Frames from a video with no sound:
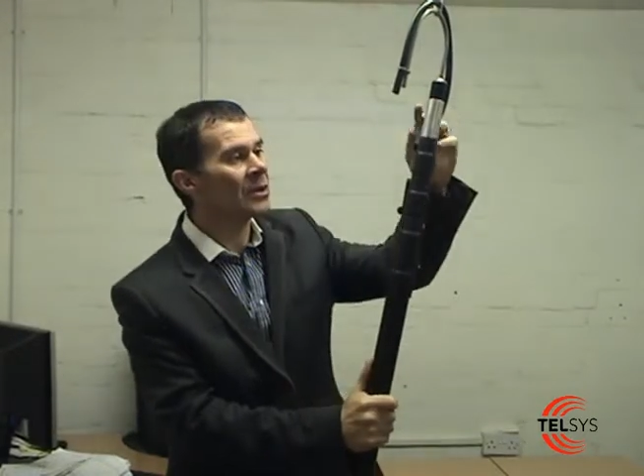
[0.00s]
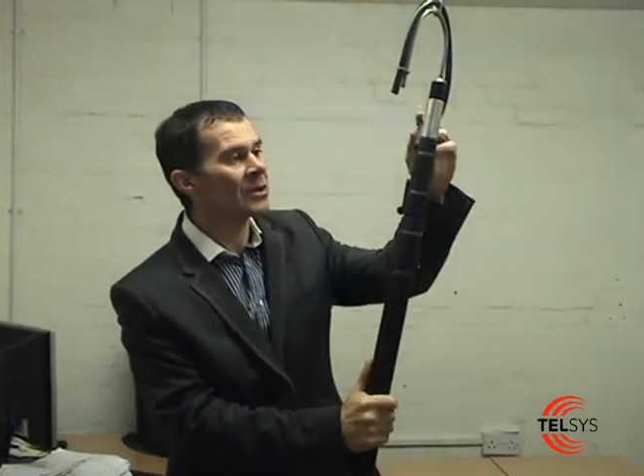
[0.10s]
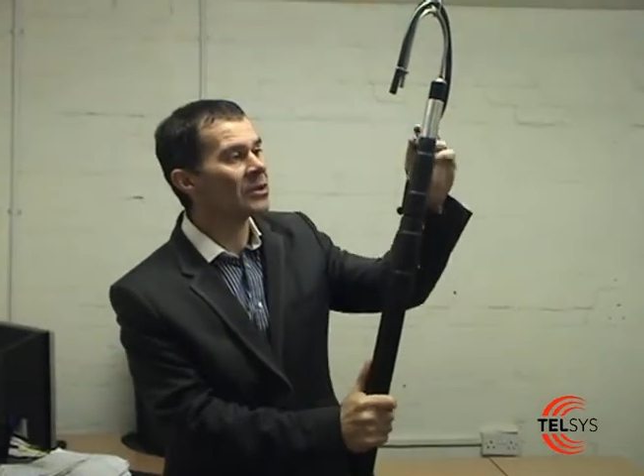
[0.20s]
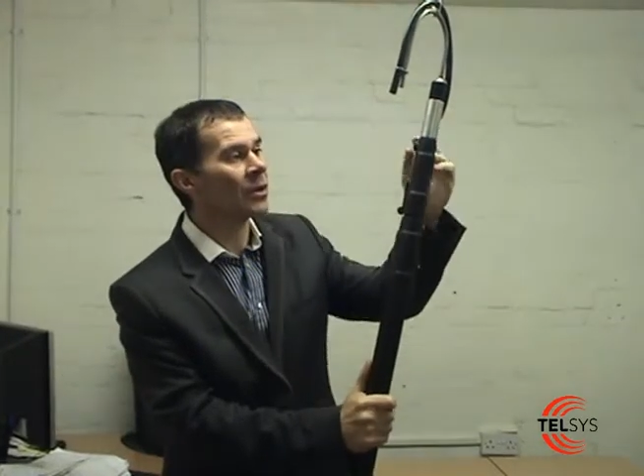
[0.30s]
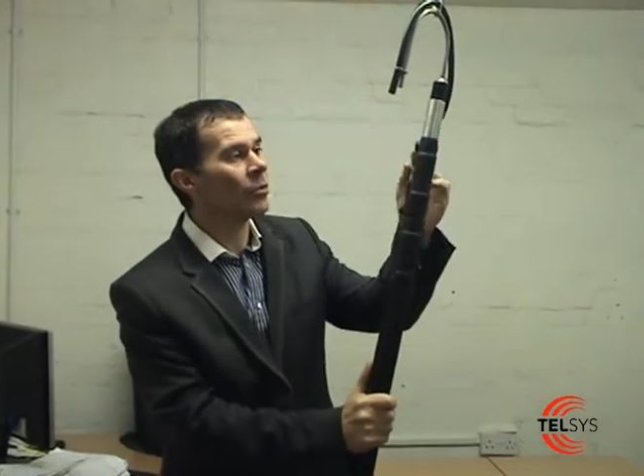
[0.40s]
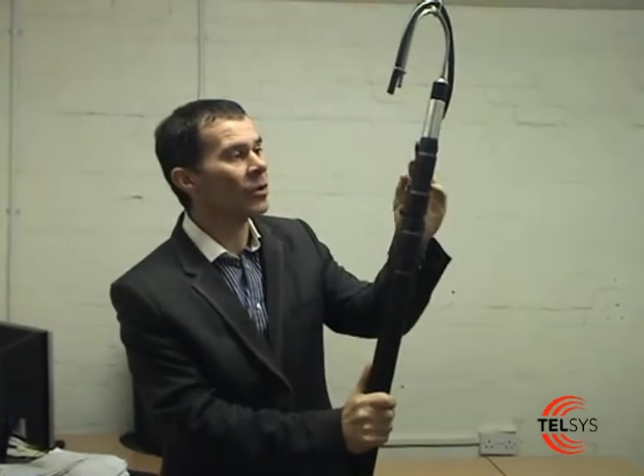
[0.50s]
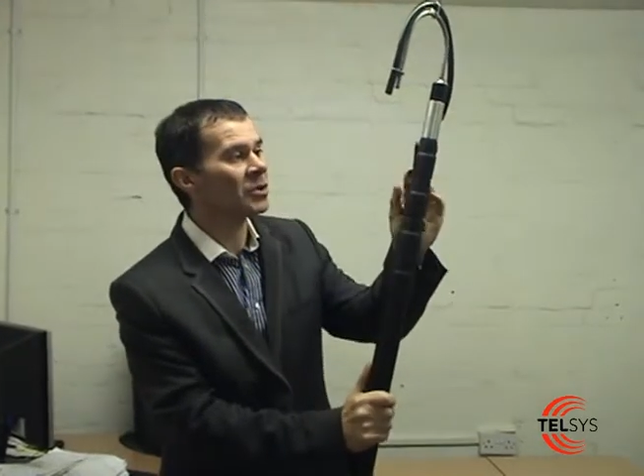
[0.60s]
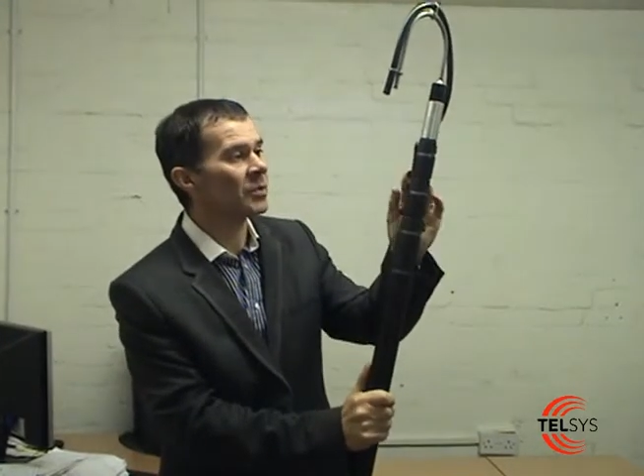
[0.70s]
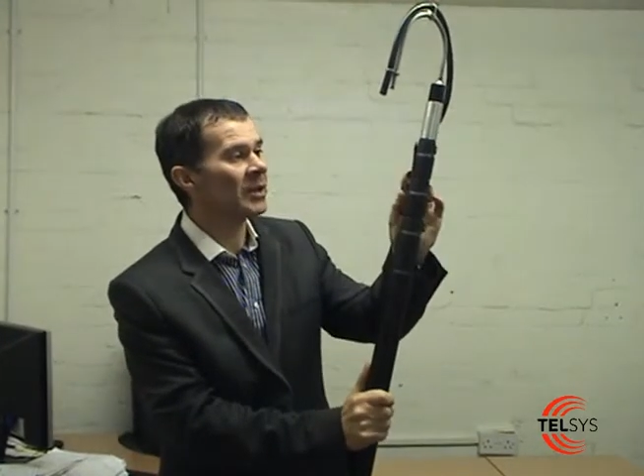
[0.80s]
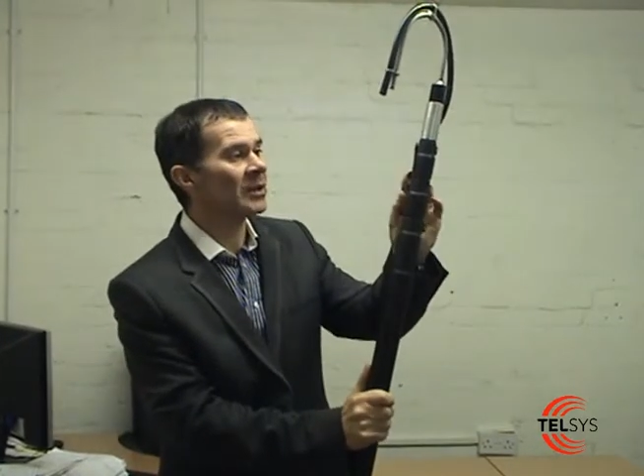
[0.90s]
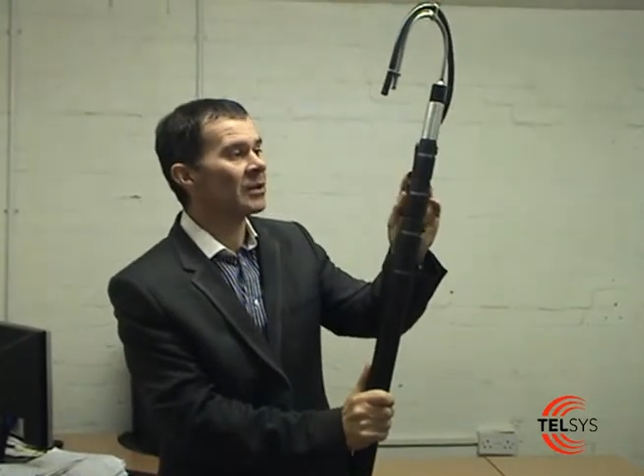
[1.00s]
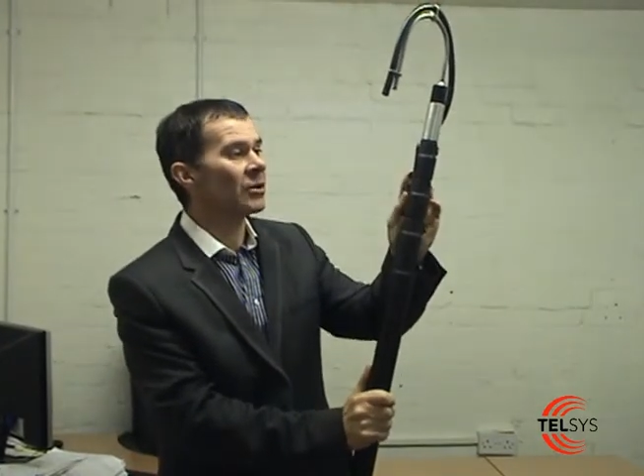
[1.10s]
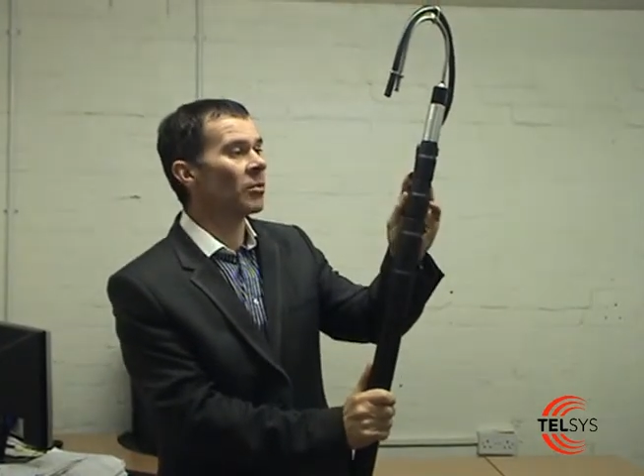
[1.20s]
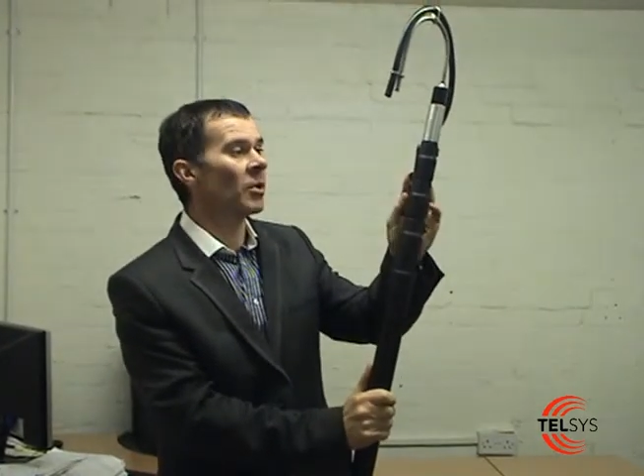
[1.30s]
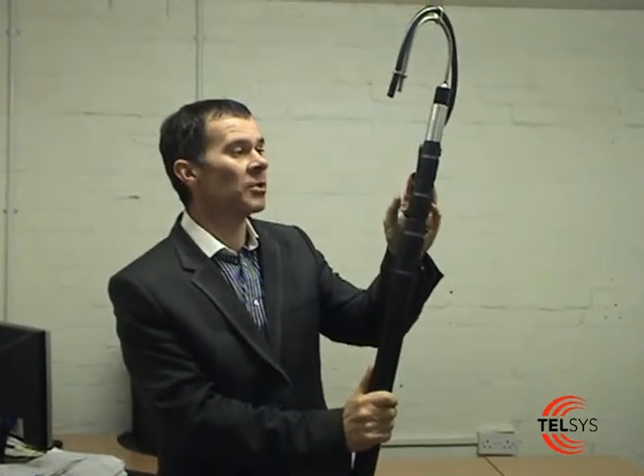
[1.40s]
So once we'd
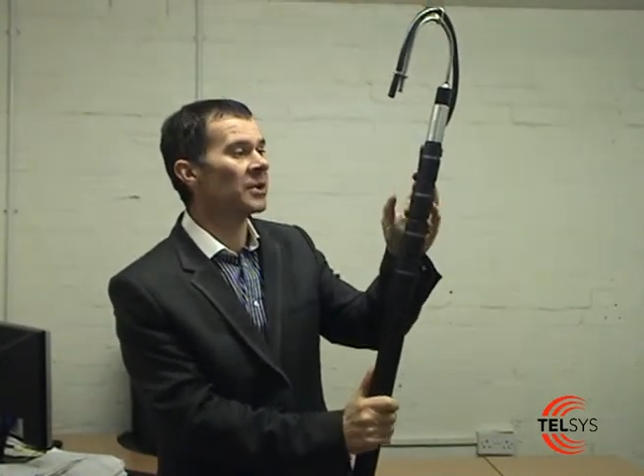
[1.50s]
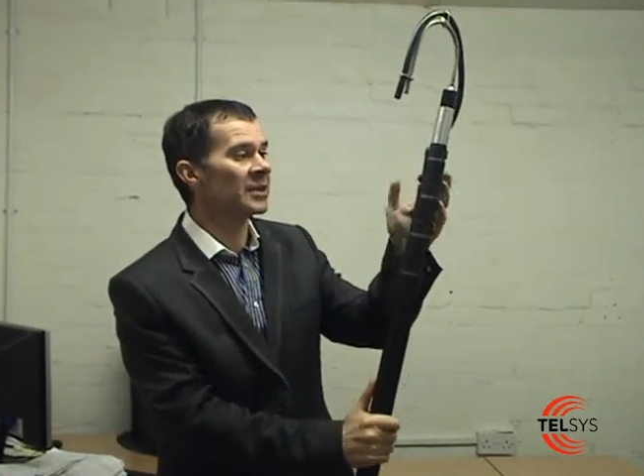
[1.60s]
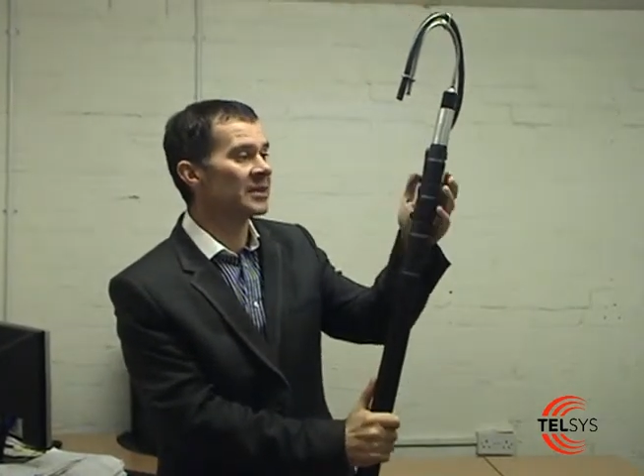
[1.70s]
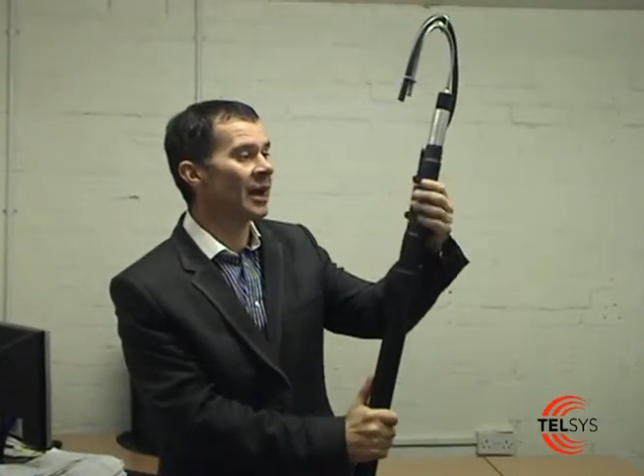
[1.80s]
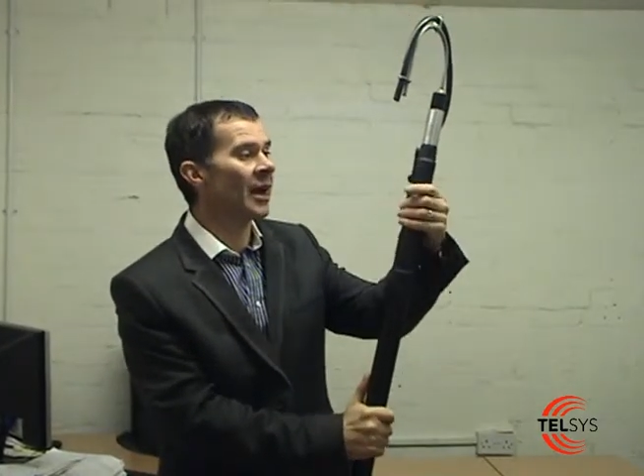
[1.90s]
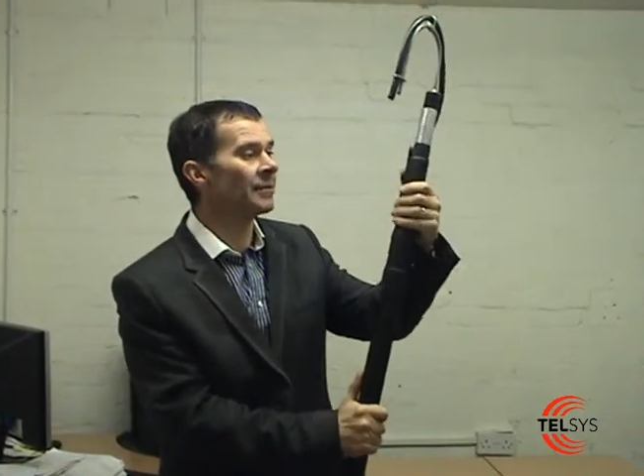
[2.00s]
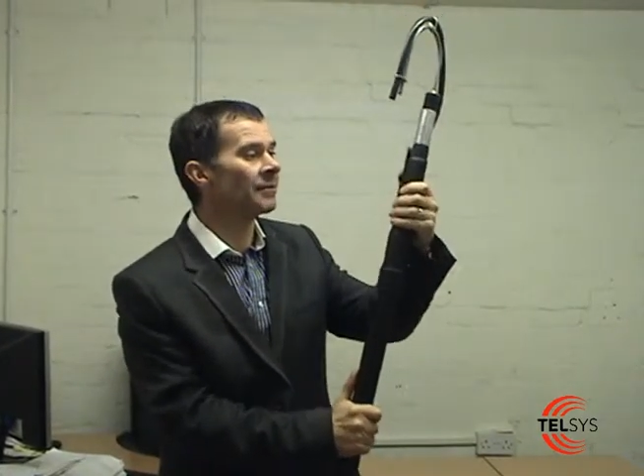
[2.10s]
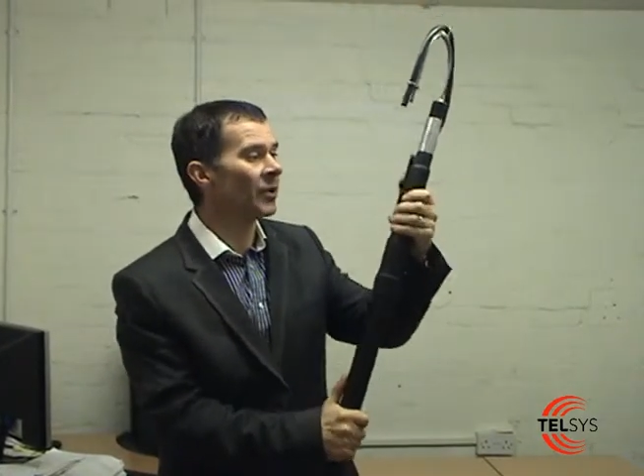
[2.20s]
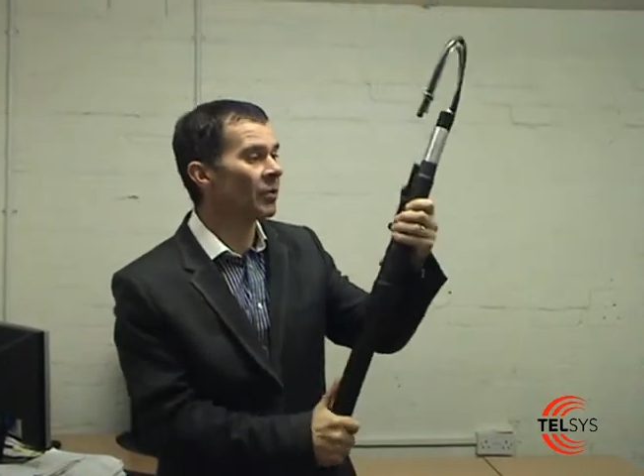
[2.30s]
come up with a design,